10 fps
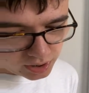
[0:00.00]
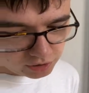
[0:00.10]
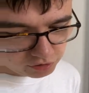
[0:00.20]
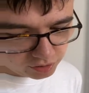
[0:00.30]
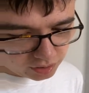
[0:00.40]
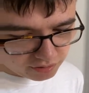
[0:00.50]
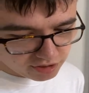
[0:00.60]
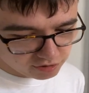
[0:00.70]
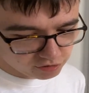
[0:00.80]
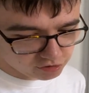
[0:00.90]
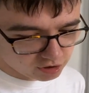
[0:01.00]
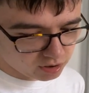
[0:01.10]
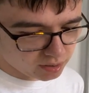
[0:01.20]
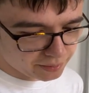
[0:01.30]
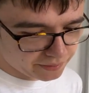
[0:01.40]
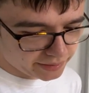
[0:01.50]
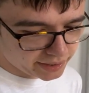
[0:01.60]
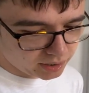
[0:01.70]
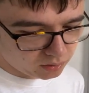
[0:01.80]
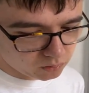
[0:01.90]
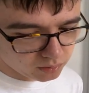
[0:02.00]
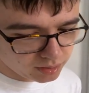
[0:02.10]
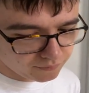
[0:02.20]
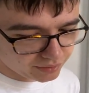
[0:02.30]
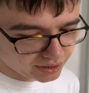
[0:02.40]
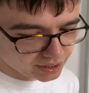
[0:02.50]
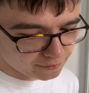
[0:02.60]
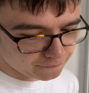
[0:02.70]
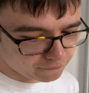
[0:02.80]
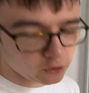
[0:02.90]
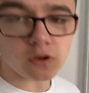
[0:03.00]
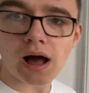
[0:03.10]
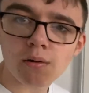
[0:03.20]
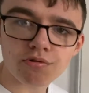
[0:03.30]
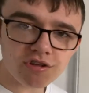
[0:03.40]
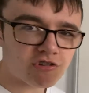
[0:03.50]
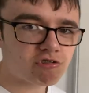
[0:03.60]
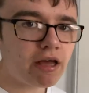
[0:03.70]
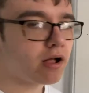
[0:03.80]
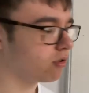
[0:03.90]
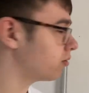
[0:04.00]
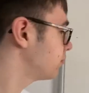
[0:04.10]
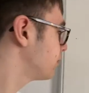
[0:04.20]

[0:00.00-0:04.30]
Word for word: You should also just talk about how they get a full outer shell.